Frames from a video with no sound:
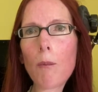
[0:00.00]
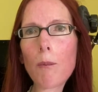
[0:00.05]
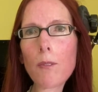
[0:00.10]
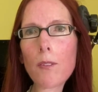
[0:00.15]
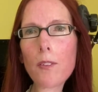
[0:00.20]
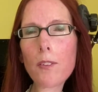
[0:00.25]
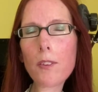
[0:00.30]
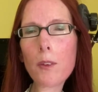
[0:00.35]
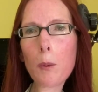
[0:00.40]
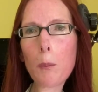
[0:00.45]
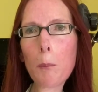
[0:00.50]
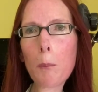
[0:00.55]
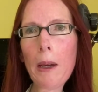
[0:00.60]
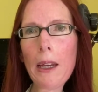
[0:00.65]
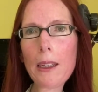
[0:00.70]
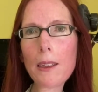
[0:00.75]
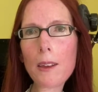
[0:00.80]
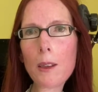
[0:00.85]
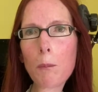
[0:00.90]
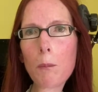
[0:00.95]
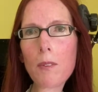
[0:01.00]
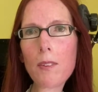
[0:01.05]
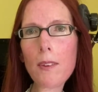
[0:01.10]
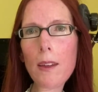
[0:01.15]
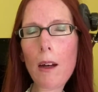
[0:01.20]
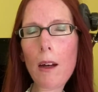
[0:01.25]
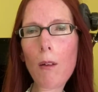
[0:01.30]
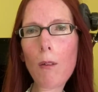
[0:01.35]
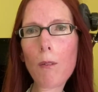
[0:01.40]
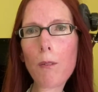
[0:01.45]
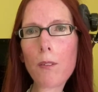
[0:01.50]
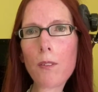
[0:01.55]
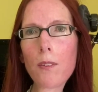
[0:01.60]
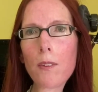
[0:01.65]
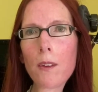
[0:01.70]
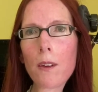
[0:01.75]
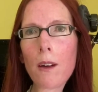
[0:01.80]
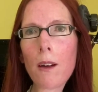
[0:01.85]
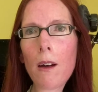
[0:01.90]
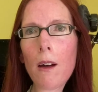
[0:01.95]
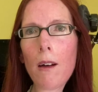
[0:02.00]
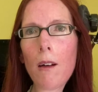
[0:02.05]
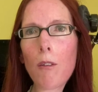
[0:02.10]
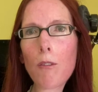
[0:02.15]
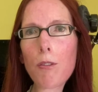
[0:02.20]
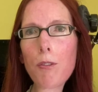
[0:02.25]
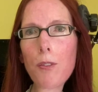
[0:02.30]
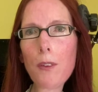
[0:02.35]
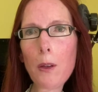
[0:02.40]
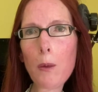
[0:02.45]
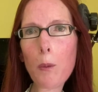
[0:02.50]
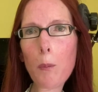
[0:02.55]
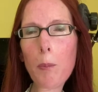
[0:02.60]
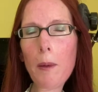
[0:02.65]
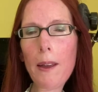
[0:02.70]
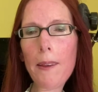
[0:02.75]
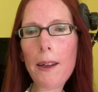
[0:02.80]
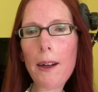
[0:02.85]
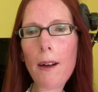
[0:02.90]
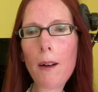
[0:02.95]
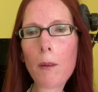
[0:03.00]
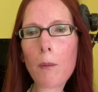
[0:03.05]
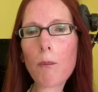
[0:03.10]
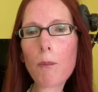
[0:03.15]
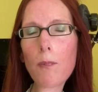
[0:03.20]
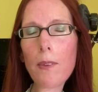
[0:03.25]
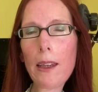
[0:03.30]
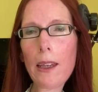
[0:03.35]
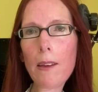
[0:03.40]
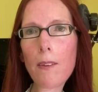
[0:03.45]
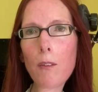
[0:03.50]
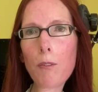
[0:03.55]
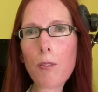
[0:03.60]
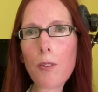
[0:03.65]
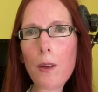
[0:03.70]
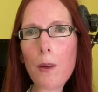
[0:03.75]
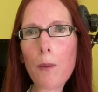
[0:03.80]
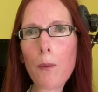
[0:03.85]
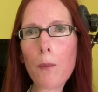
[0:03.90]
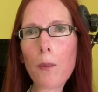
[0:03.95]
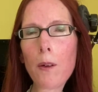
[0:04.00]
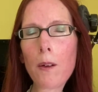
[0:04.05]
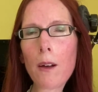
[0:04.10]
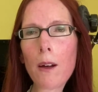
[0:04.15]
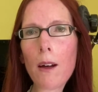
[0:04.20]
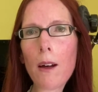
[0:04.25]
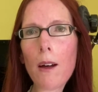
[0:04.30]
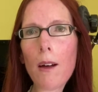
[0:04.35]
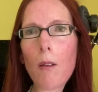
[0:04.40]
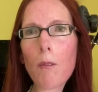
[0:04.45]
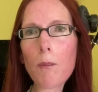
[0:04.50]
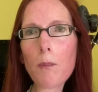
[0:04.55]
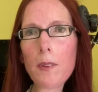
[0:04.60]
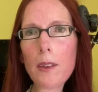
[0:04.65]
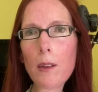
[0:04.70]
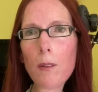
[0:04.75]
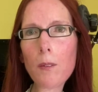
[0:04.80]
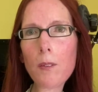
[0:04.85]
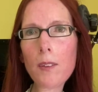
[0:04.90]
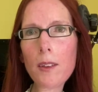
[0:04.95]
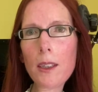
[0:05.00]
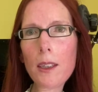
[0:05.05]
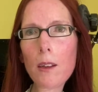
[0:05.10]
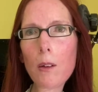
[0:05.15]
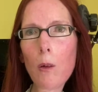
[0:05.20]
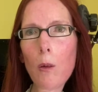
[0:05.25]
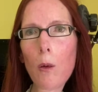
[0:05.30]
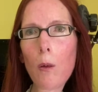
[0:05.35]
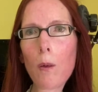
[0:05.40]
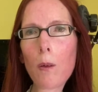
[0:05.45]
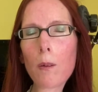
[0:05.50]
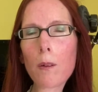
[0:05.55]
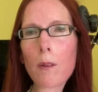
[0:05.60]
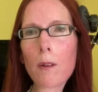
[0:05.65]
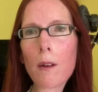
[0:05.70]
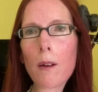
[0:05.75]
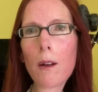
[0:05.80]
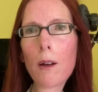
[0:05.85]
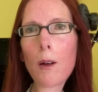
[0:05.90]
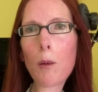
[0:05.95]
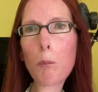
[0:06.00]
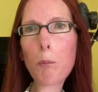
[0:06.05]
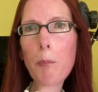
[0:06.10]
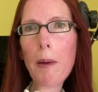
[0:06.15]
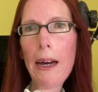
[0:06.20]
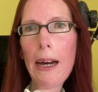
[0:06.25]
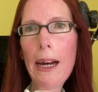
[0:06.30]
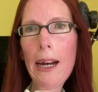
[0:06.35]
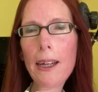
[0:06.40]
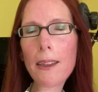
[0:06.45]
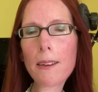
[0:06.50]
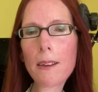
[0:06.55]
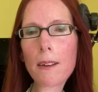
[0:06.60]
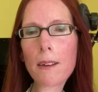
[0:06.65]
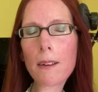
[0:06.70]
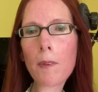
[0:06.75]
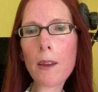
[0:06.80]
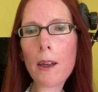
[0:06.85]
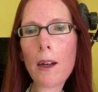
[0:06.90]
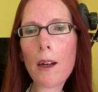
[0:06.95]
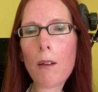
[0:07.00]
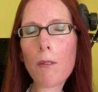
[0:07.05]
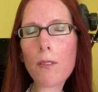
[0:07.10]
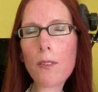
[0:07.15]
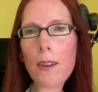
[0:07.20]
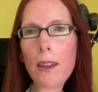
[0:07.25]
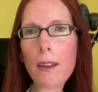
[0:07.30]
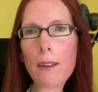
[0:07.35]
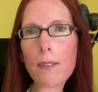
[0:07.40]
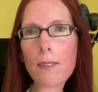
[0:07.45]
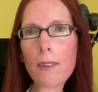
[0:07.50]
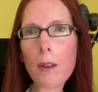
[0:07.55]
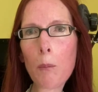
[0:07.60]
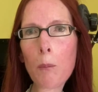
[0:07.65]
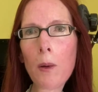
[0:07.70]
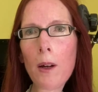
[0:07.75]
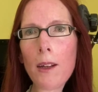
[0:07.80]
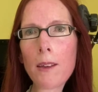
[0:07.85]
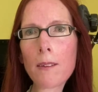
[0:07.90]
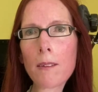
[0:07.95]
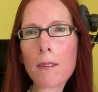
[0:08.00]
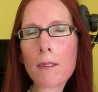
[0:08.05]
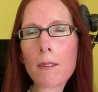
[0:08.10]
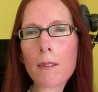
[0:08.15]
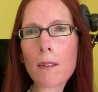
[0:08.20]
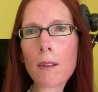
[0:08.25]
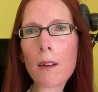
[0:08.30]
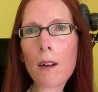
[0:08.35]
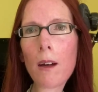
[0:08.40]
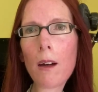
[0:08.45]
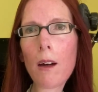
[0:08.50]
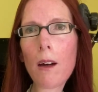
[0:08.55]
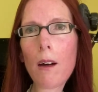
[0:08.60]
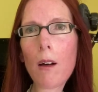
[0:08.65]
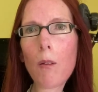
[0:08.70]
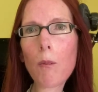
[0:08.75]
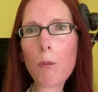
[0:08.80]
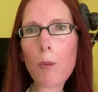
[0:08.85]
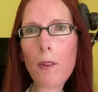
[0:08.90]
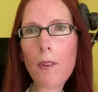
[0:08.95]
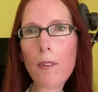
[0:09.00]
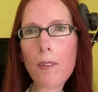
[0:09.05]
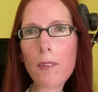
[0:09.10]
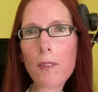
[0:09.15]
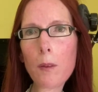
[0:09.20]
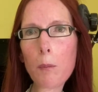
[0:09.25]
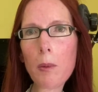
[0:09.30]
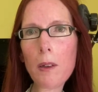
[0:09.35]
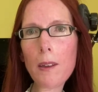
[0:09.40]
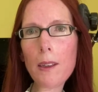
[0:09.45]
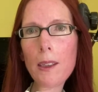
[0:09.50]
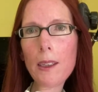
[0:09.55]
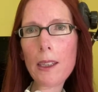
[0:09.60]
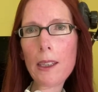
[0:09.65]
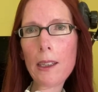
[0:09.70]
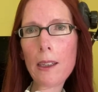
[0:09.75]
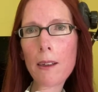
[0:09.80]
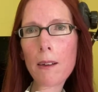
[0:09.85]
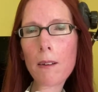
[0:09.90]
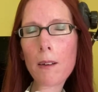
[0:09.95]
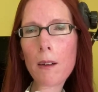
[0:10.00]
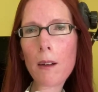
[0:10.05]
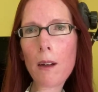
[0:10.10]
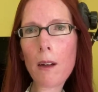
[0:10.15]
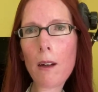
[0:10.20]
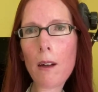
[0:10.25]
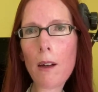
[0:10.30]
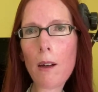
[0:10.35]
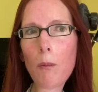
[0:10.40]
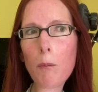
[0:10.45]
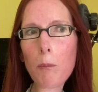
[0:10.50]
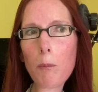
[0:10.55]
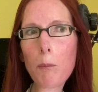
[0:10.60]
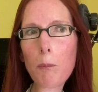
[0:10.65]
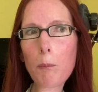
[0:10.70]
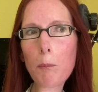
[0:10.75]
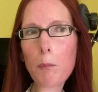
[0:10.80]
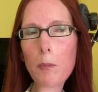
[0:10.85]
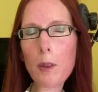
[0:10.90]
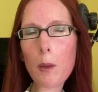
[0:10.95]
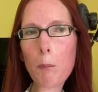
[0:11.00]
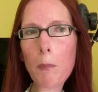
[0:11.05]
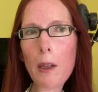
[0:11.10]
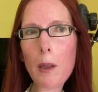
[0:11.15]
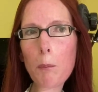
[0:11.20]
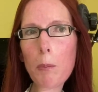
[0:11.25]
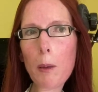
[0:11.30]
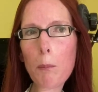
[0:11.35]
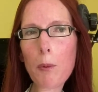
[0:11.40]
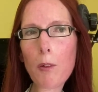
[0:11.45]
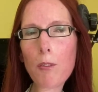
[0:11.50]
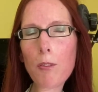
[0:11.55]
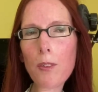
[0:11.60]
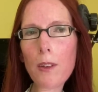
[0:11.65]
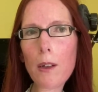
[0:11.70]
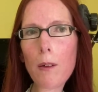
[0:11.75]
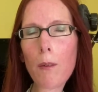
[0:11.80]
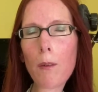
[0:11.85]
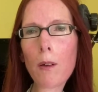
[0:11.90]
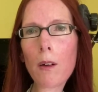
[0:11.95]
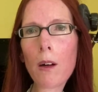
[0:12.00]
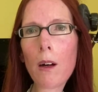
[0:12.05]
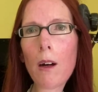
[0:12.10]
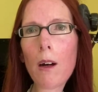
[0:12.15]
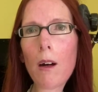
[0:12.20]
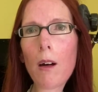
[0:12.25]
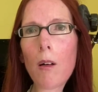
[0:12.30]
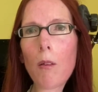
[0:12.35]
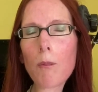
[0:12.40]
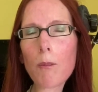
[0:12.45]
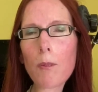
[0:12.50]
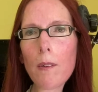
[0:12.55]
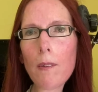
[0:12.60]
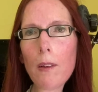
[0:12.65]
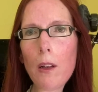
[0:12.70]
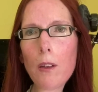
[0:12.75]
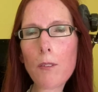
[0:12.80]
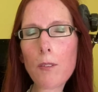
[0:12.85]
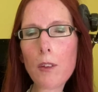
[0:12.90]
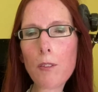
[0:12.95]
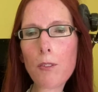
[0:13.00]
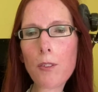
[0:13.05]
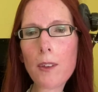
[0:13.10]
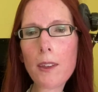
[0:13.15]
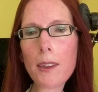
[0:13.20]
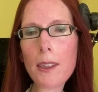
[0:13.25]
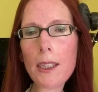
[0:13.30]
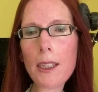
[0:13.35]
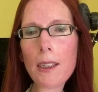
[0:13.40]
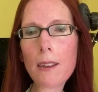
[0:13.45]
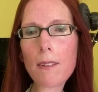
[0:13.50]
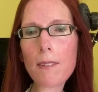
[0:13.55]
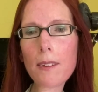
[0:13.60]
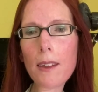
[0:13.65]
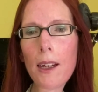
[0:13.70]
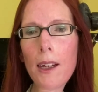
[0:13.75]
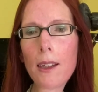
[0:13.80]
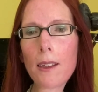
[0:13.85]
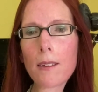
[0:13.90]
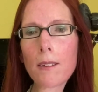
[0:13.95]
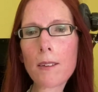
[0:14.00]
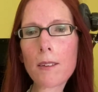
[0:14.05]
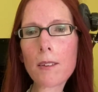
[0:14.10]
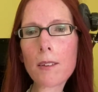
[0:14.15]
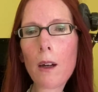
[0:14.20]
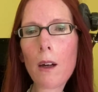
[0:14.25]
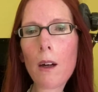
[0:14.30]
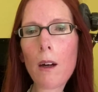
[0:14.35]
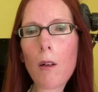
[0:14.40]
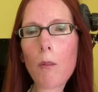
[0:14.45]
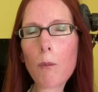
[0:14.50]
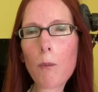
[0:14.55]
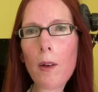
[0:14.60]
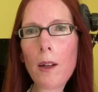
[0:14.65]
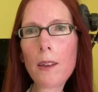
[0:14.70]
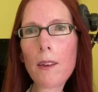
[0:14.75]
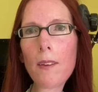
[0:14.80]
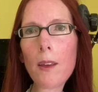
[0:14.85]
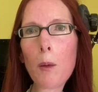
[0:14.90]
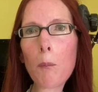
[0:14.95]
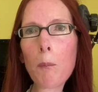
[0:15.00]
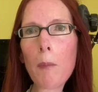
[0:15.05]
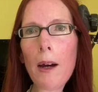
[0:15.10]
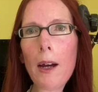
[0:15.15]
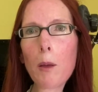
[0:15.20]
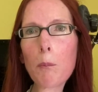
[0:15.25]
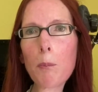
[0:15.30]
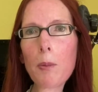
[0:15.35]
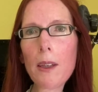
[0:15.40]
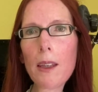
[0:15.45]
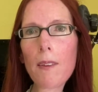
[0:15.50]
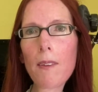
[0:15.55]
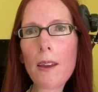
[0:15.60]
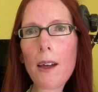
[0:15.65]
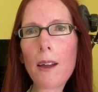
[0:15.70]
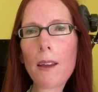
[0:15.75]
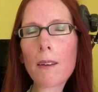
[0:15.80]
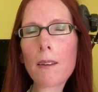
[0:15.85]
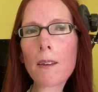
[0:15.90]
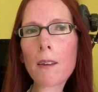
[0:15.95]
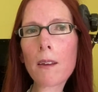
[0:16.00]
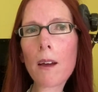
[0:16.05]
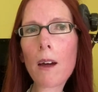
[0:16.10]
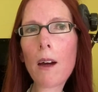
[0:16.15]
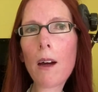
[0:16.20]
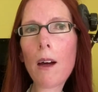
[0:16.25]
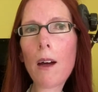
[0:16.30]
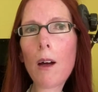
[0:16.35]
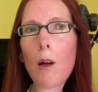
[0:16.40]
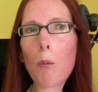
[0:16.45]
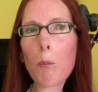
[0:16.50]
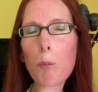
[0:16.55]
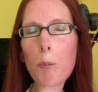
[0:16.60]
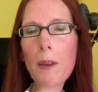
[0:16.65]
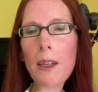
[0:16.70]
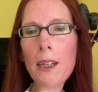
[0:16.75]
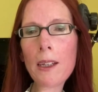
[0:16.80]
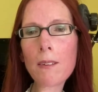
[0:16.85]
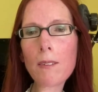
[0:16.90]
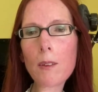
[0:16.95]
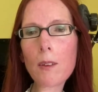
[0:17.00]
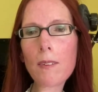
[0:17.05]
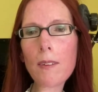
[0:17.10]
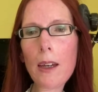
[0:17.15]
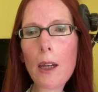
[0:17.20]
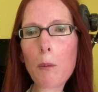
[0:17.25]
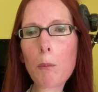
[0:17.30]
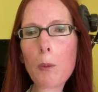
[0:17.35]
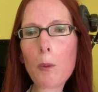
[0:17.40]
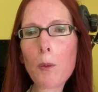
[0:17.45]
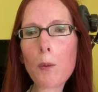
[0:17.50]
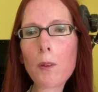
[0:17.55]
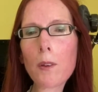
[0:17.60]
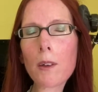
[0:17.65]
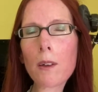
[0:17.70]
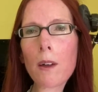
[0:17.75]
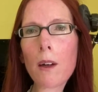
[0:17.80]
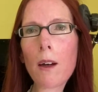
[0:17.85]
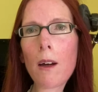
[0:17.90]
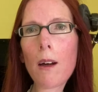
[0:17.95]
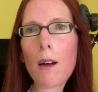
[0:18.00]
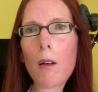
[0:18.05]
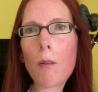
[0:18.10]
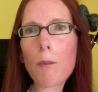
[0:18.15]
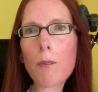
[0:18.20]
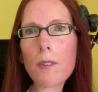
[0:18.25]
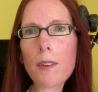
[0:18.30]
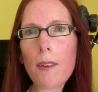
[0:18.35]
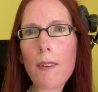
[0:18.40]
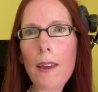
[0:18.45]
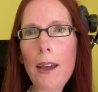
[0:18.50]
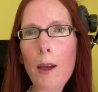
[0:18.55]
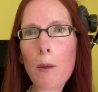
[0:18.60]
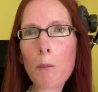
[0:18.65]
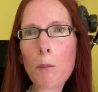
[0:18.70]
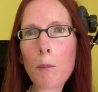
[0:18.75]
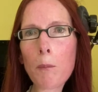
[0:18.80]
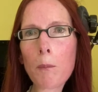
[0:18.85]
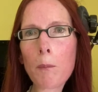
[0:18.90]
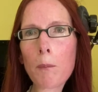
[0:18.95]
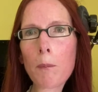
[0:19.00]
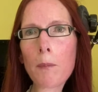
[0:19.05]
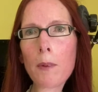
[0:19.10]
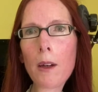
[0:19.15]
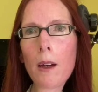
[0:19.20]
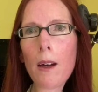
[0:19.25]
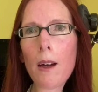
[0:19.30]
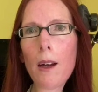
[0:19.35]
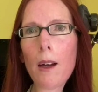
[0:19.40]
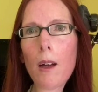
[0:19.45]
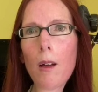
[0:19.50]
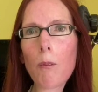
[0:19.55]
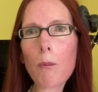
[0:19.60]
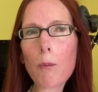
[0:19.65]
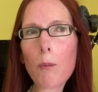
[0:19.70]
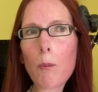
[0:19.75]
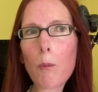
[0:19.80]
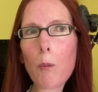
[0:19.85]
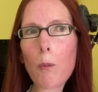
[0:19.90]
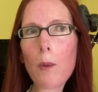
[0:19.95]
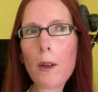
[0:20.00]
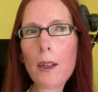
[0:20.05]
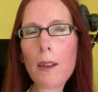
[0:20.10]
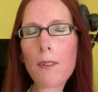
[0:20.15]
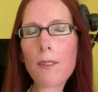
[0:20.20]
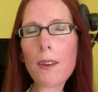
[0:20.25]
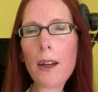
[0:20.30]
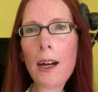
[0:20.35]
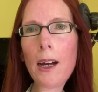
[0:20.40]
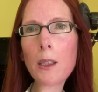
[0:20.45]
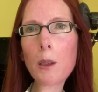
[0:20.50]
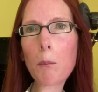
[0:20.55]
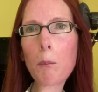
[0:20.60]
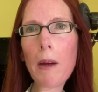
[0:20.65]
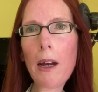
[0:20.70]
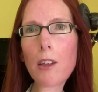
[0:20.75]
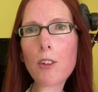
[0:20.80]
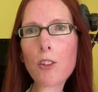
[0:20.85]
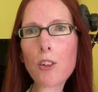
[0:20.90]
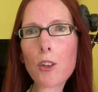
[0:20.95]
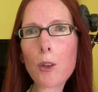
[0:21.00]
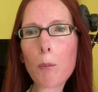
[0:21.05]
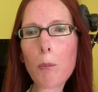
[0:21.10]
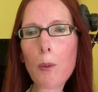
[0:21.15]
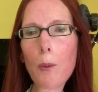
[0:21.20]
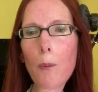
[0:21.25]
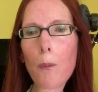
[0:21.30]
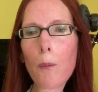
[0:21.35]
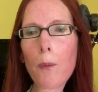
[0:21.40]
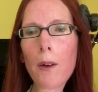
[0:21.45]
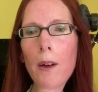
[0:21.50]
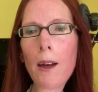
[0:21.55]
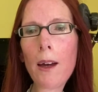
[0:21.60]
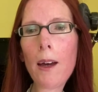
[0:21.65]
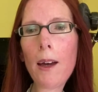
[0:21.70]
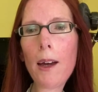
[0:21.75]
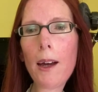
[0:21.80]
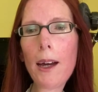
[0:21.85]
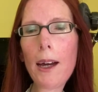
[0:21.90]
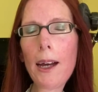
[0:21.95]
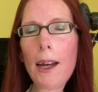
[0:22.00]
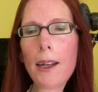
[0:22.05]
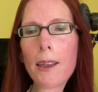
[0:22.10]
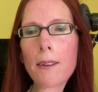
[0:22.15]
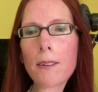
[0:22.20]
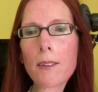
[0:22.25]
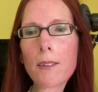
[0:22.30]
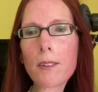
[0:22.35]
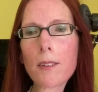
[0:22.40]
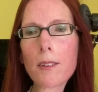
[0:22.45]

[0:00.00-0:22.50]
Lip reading: to make themselves feel better. They either feel guilty or bad. Seeing someone with a disability can make people feel a of different things, and one of them might be that being disabled to them is unimaginable, and